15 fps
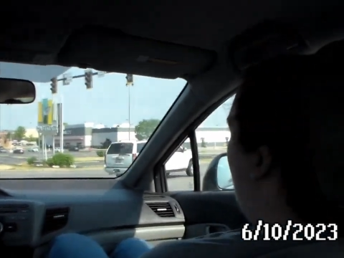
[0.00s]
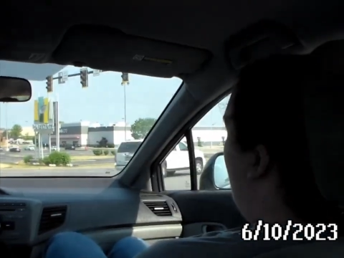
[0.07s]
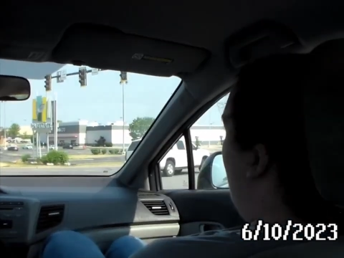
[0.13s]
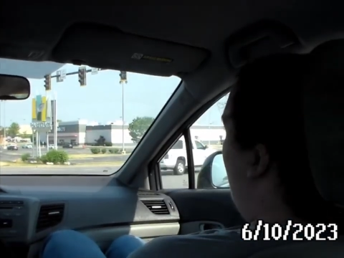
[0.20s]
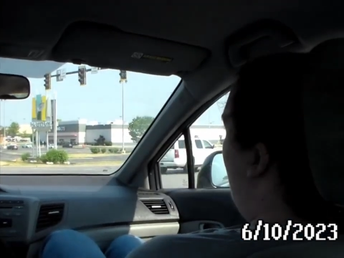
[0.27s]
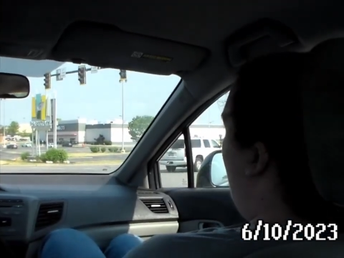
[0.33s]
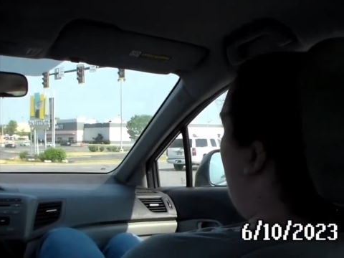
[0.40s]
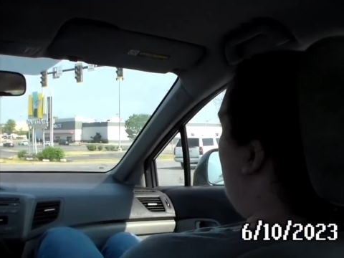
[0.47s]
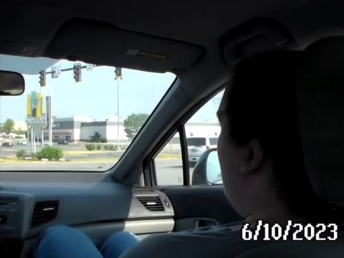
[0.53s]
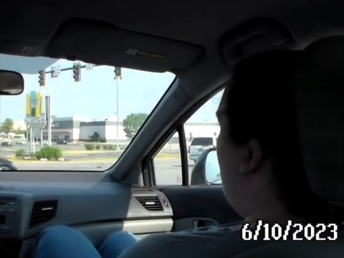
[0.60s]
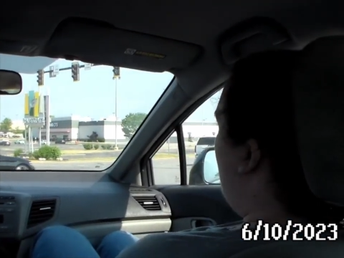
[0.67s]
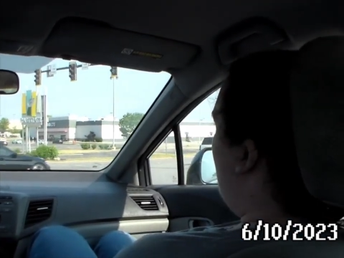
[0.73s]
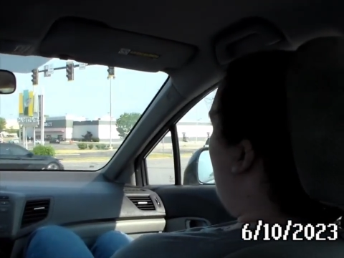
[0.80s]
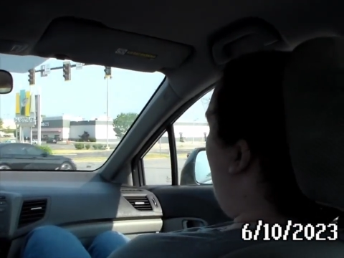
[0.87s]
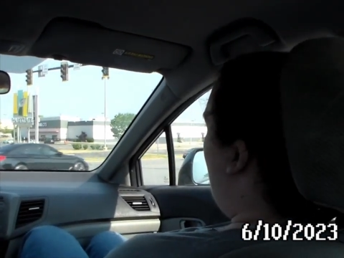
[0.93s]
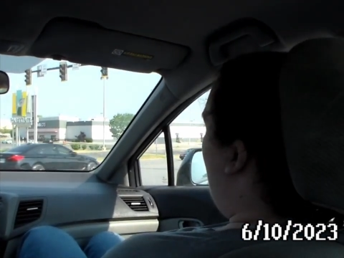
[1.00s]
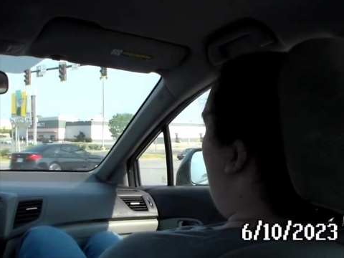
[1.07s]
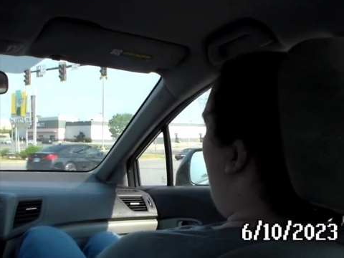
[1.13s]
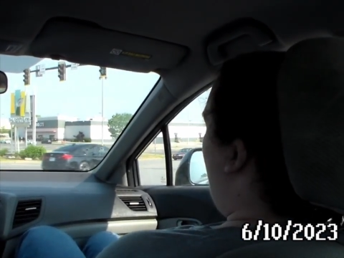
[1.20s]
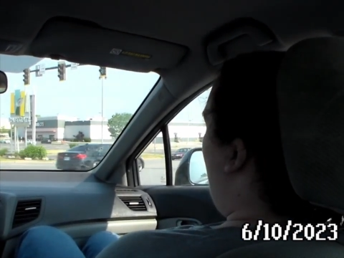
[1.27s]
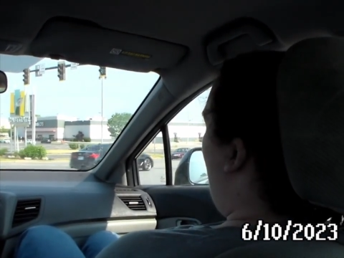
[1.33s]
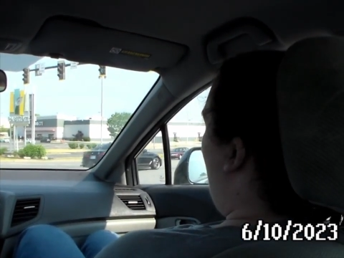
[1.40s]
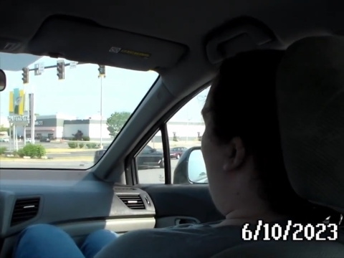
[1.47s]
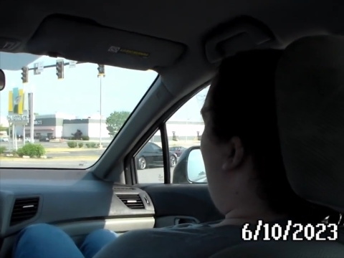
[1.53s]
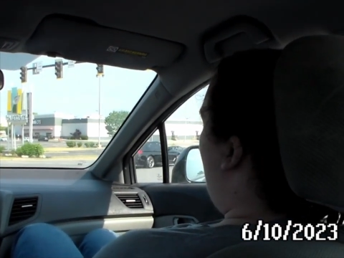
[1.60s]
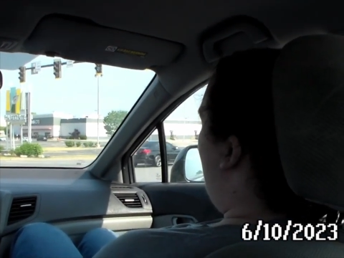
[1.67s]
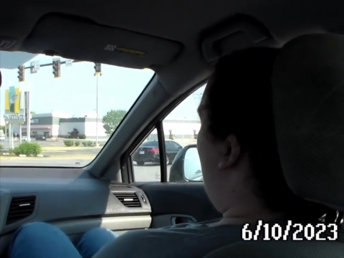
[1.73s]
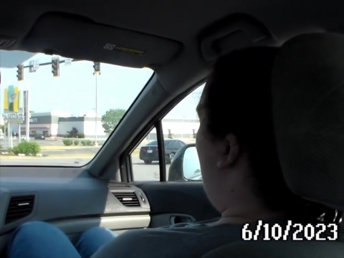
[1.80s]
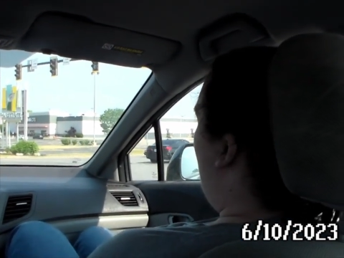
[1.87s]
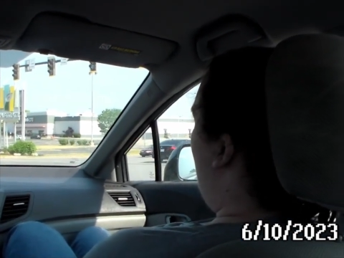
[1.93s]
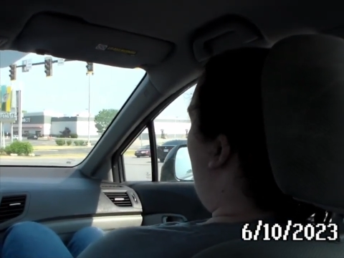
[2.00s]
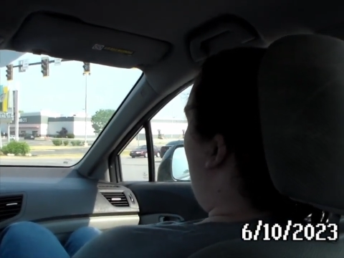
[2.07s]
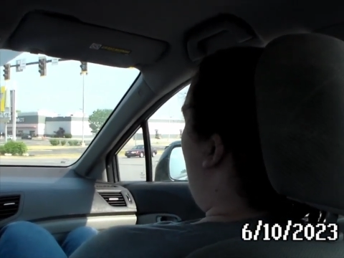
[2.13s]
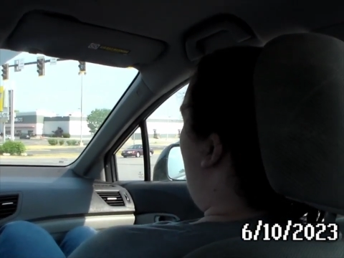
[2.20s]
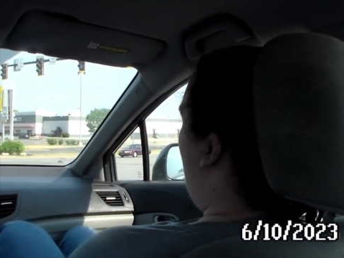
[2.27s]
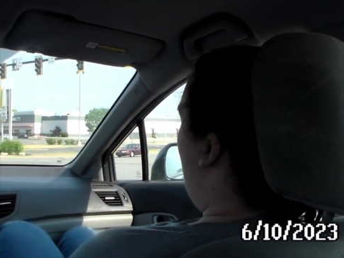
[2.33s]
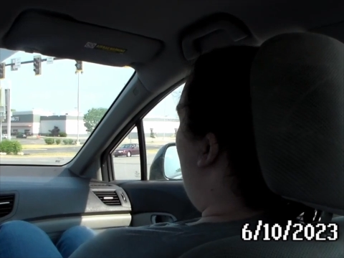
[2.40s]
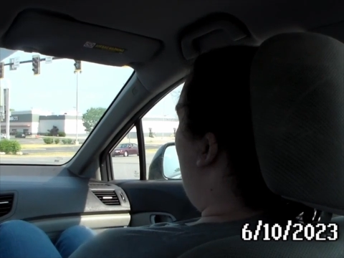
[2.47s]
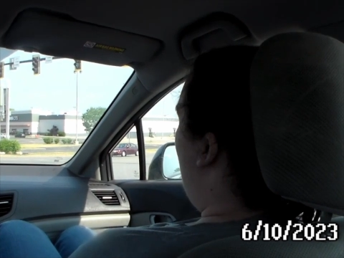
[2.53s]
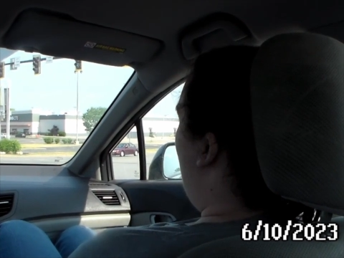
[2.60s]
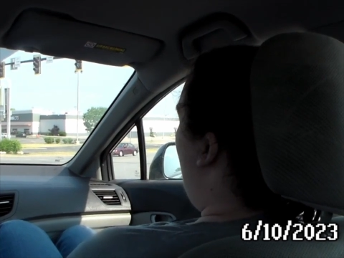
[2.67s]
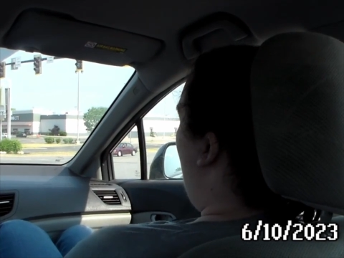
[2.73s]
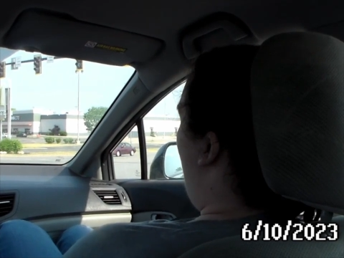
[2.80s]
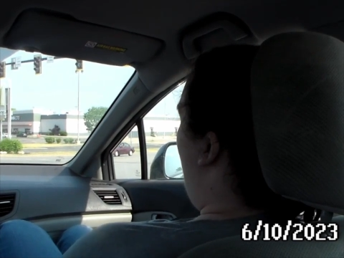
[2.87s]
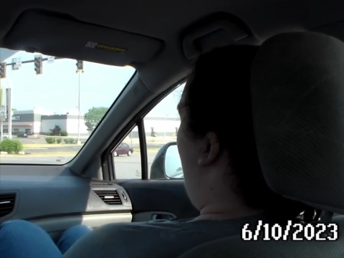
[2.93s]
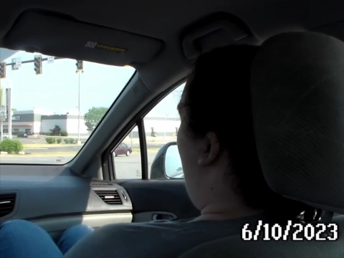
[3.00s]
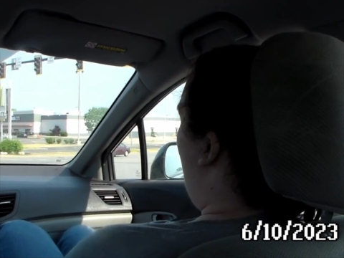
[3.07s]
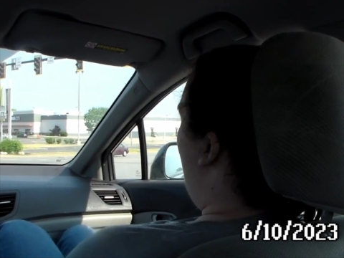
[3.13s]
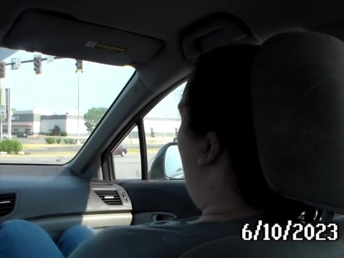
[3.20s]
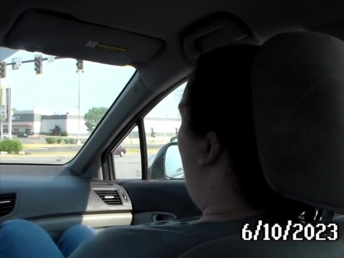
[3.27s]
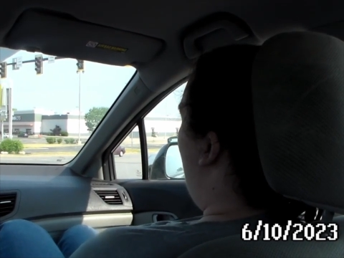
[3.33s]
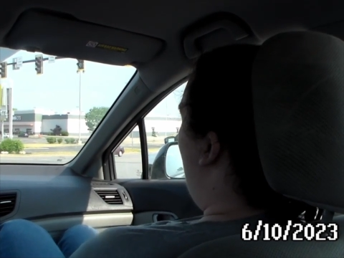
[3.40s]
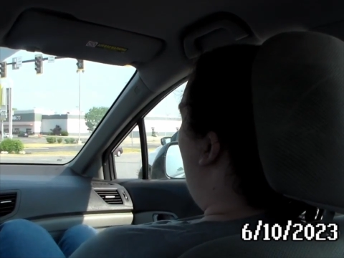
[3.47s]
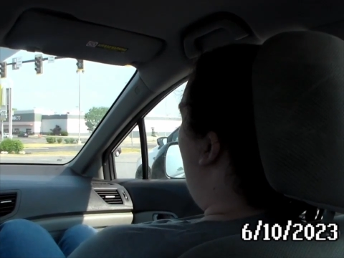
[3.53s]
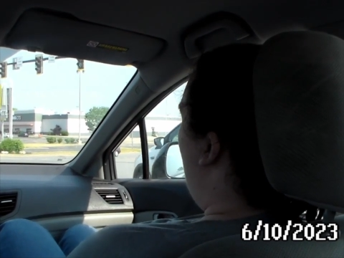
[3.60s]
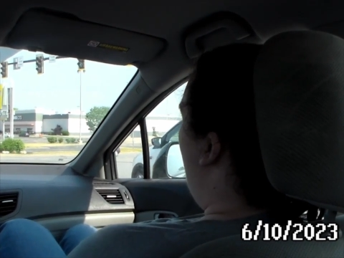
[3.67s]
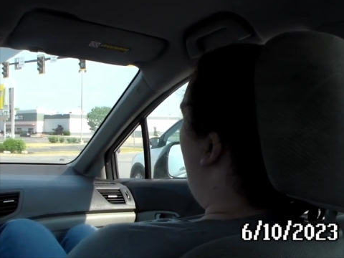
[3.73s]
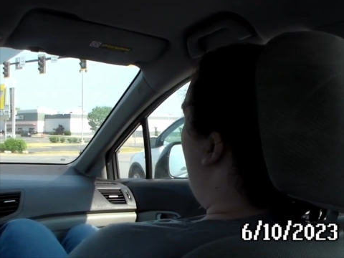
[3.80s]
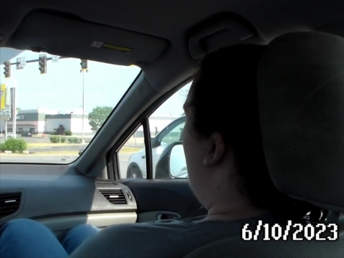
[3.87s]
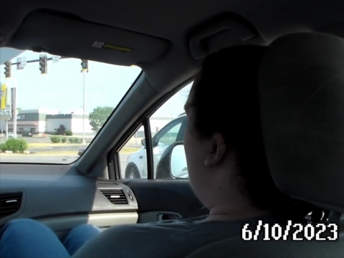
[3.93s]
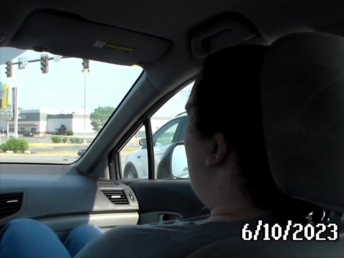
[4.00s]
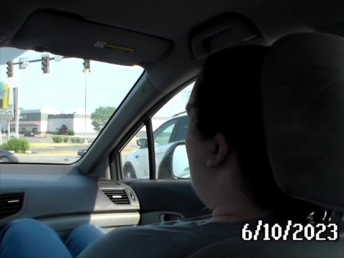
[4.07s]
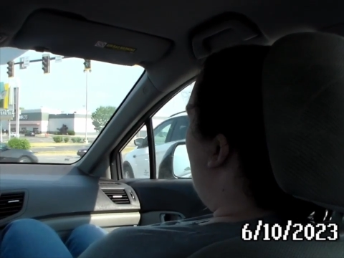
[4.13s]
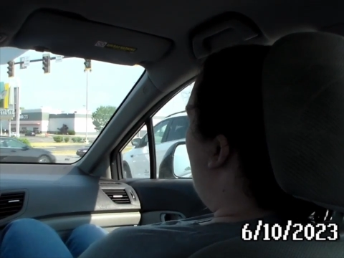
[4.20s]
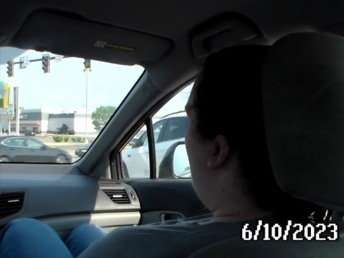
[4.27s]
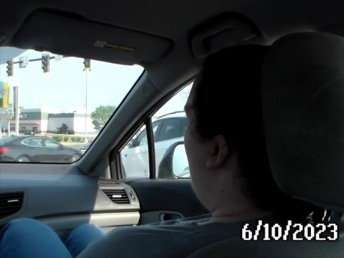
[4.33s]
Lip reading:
No face is visible, so there are no lips to read.